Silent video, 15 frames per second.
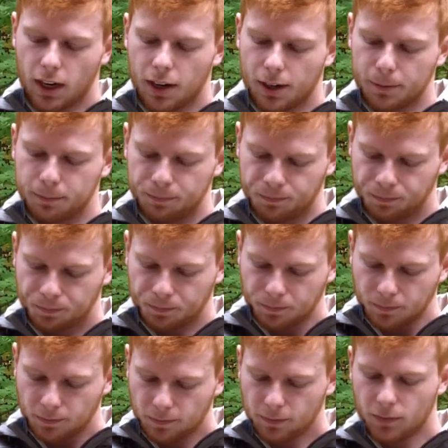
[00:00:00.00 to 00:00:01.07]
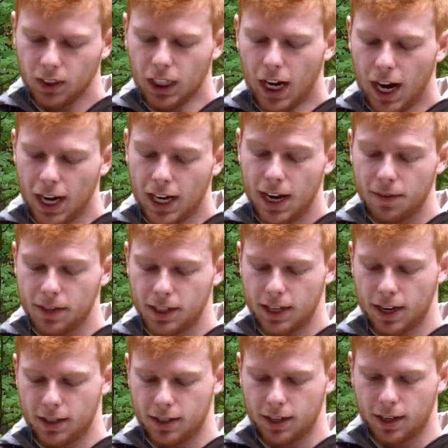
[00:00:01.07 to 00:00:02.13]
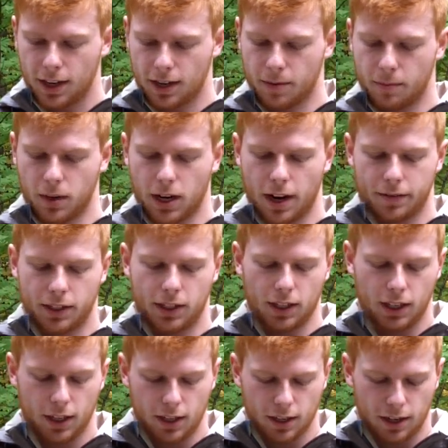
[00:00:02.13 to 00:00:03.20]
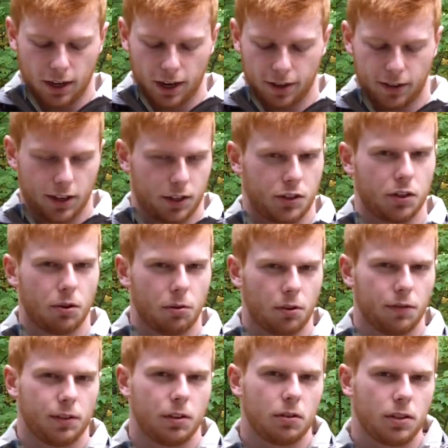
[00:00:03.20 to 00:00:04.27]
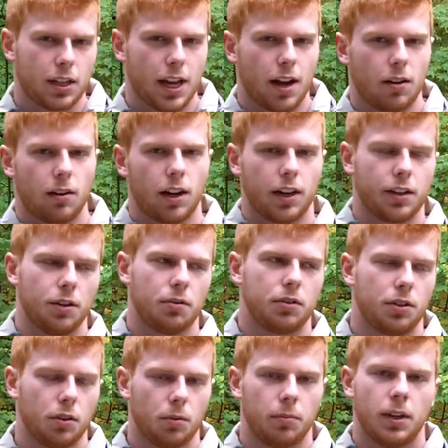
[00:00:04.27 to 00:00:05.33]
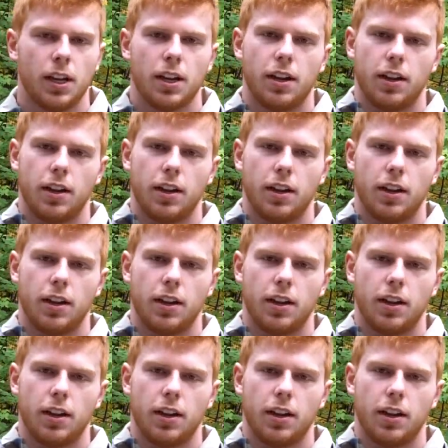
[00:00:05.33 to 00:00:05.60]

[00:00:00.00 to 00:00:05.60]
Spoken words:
I haven't tested it, but I've seen, I think, 2 reviews now on YouTube